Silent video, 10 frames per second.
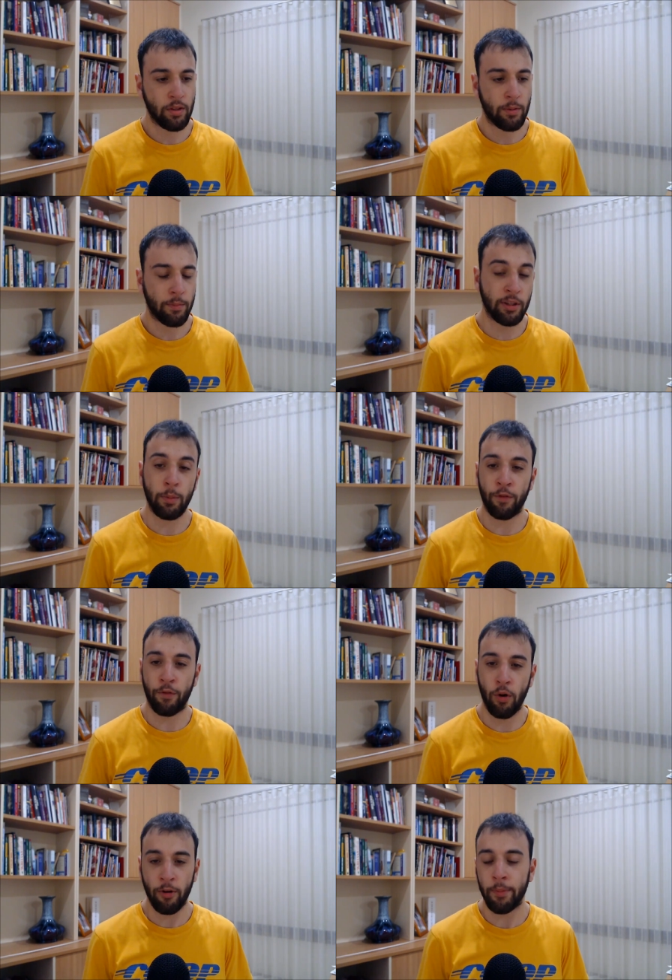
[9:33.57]
year
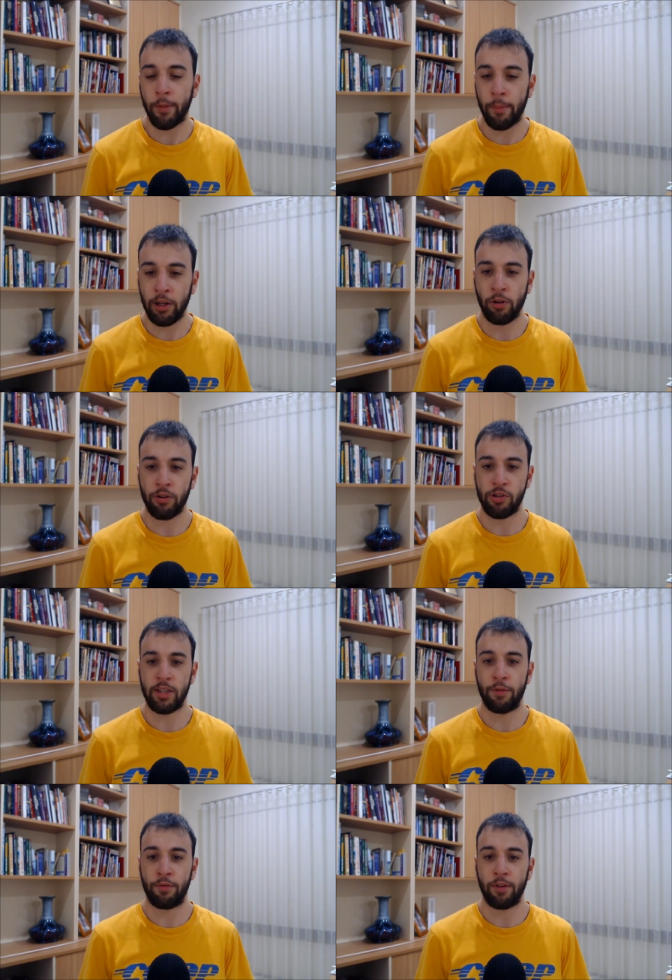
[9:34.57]
before, I remember I made a conscious
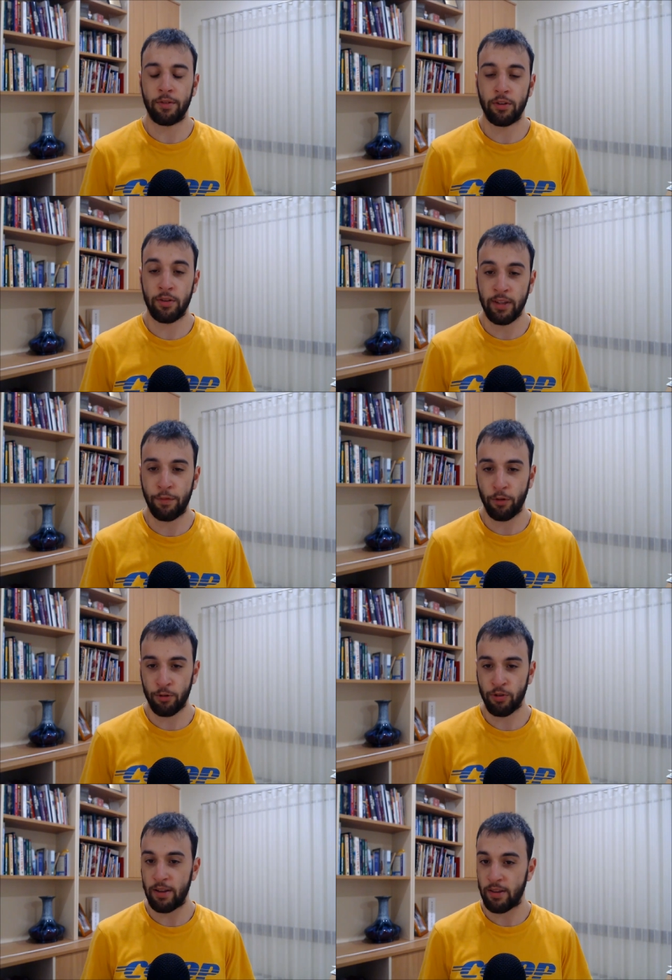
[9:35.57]
effort to save 4
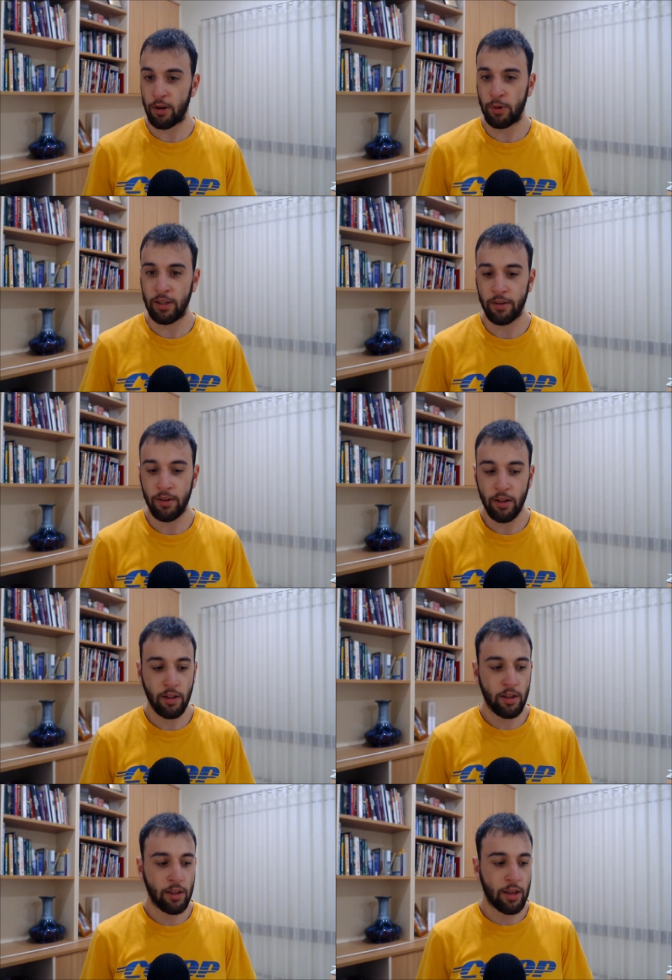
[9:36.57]
trades, and we did.
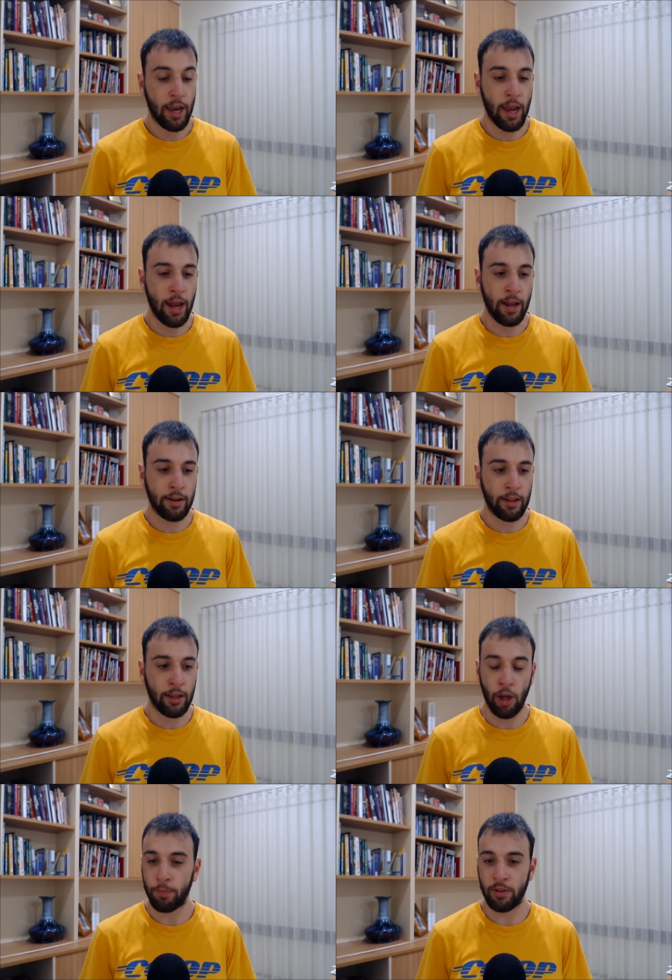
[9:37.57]
And
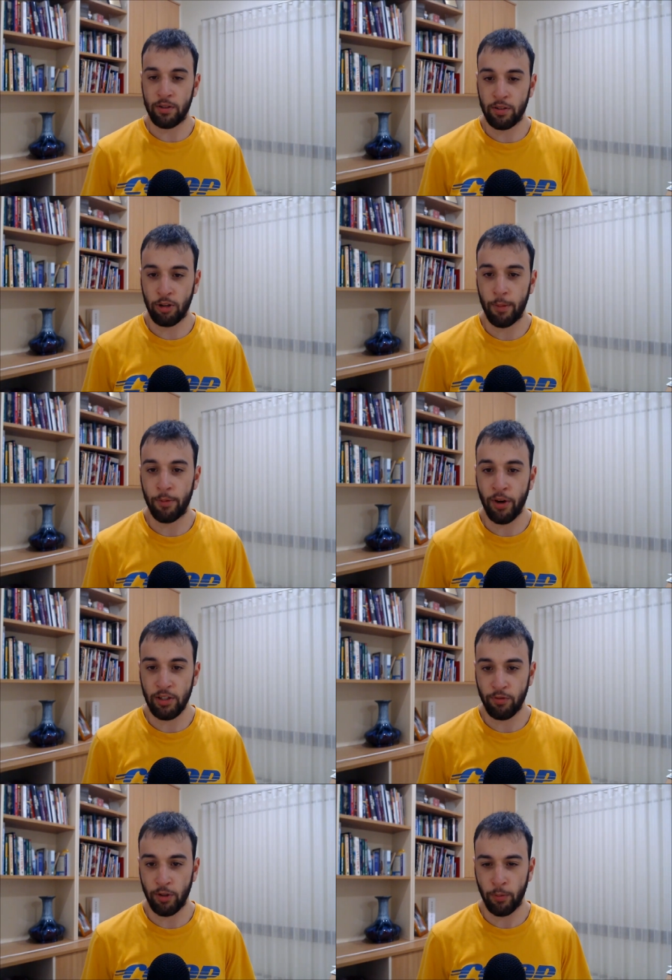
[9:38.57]
it helped us climb the
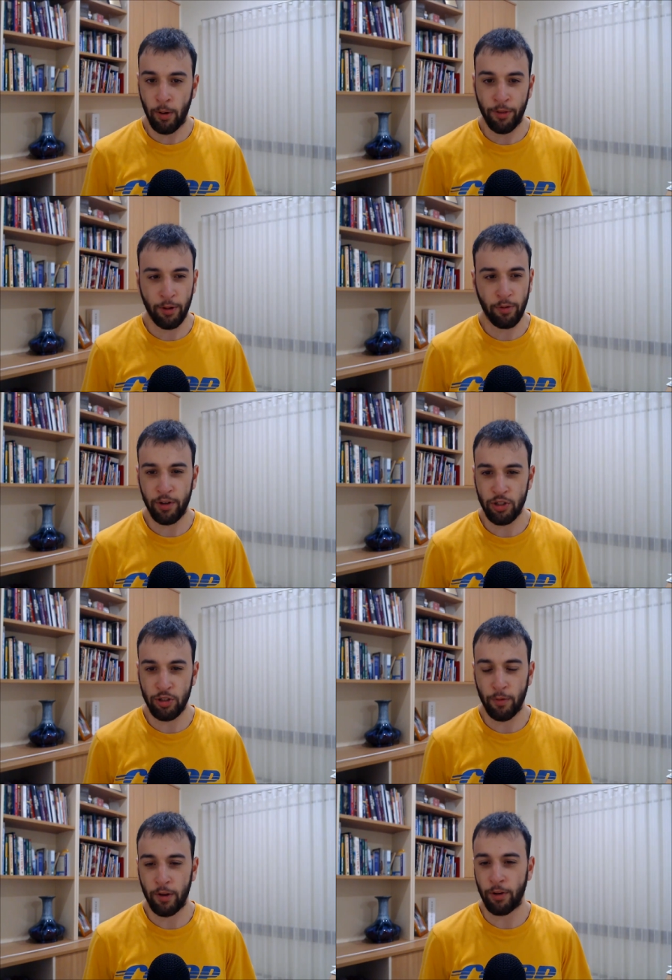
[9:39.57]
ranks really well. I think we finished
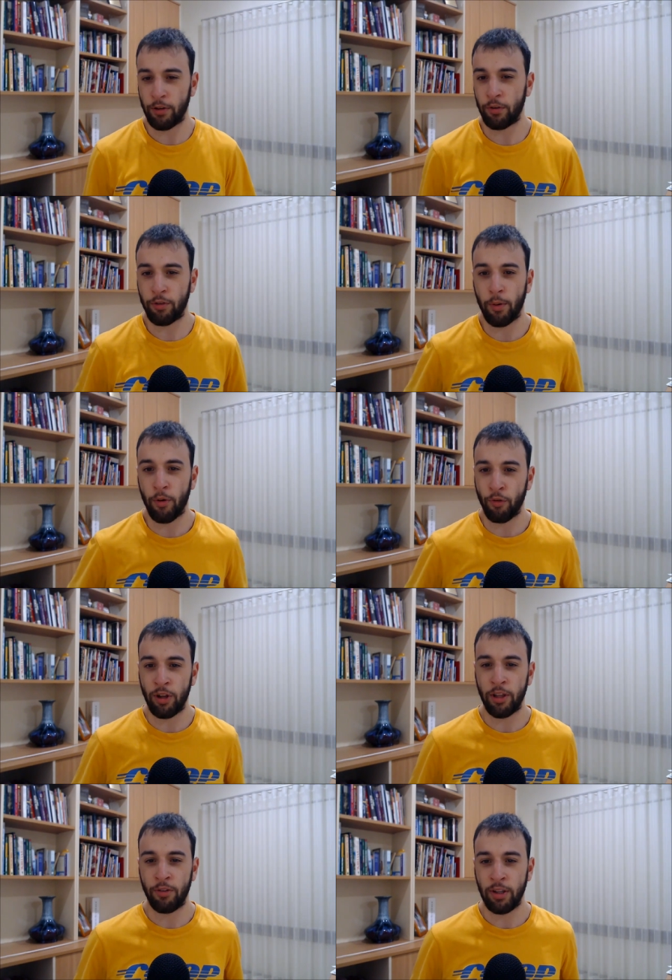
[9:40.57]
top 500 from a
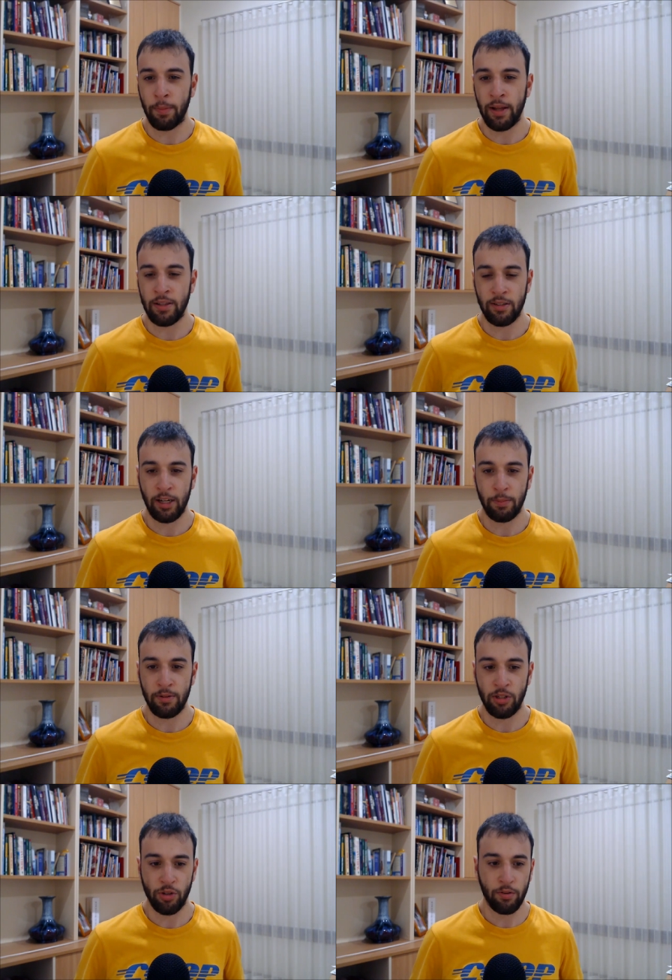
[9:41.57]
really, really bad starting
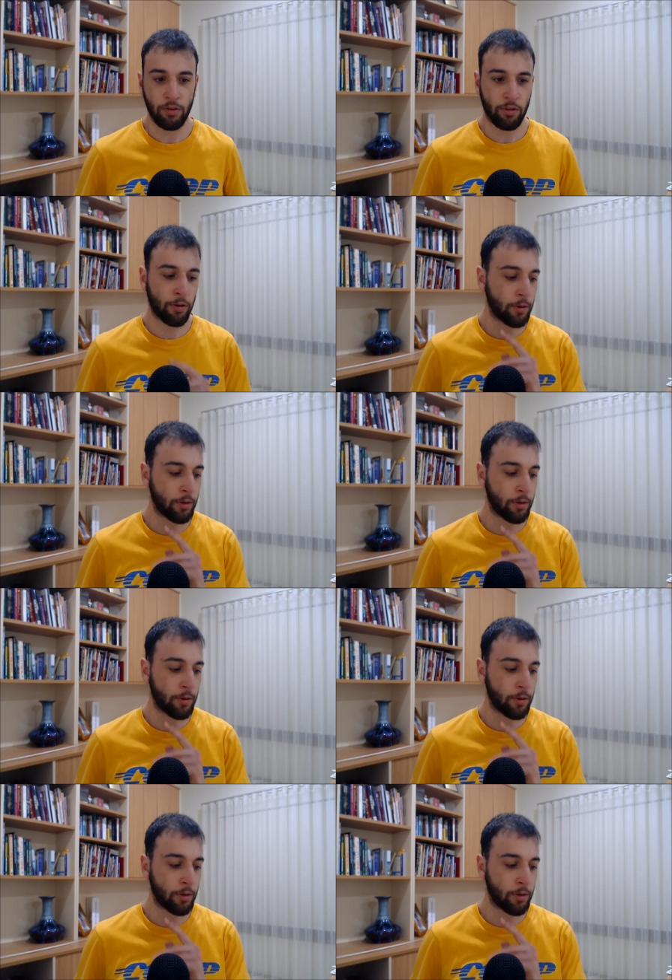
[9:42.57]
position. So